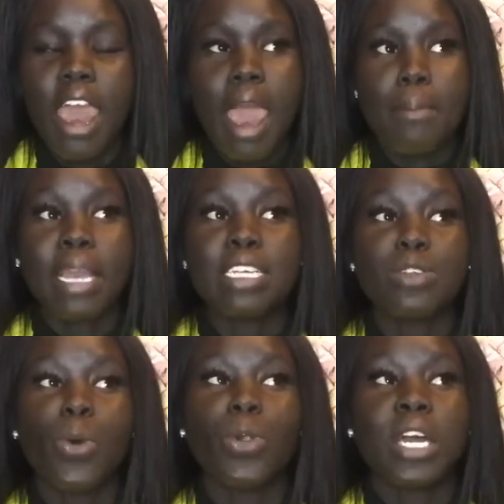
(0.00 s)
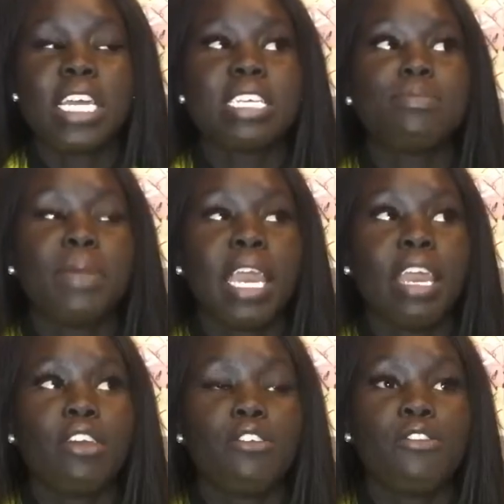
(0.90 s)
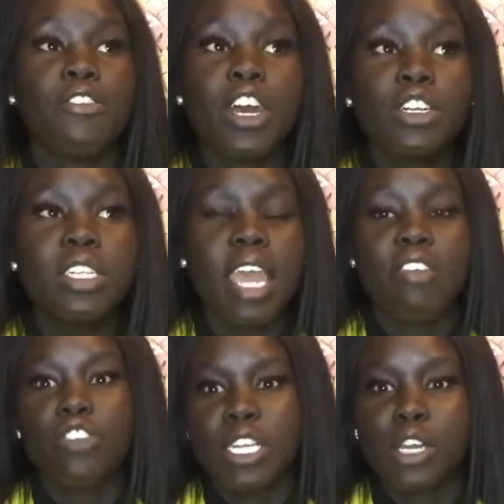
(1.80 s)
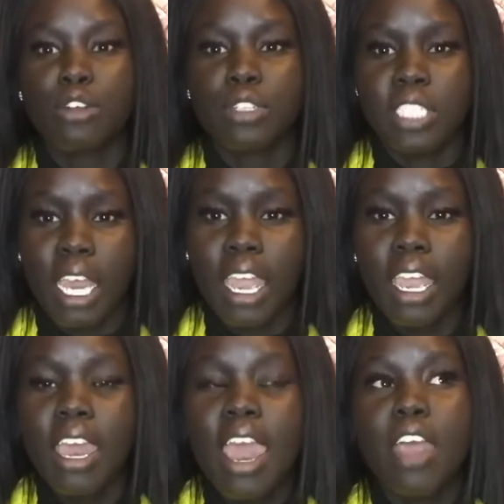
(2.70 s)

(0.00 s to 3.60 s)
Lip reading: and my soul is being filled every single day,